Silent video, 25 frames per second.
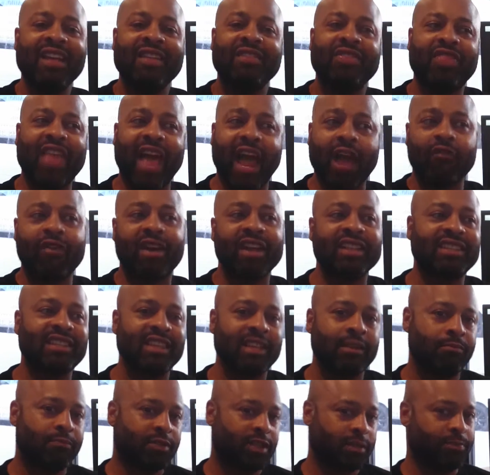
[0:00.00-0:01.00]
That right
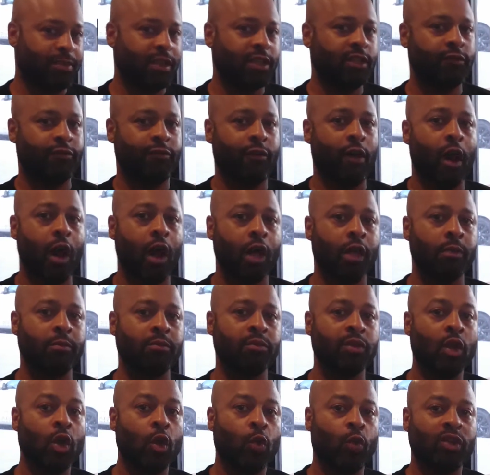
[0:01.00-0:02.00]
there speaks volumes.
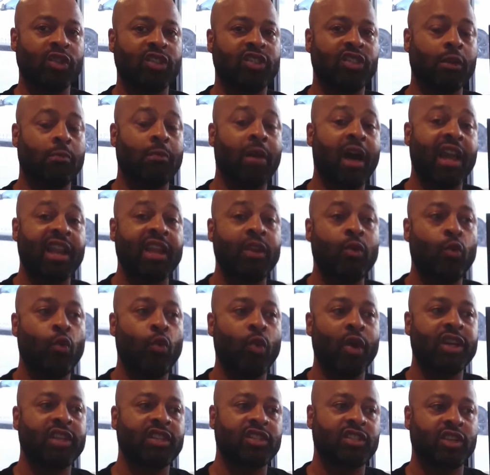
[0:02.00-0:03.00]
When somebody
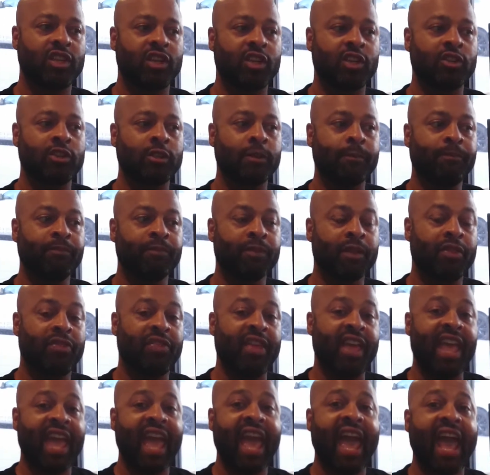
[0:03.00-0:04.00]
wishes
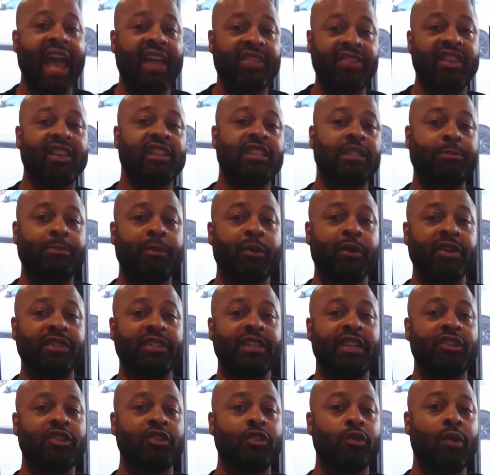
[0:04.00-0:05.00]
they had the experience
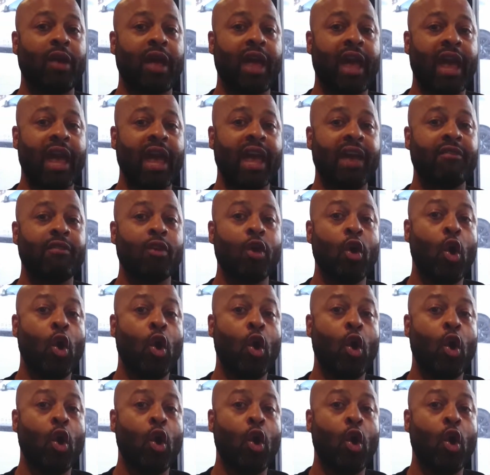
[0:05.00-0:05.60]
that you had,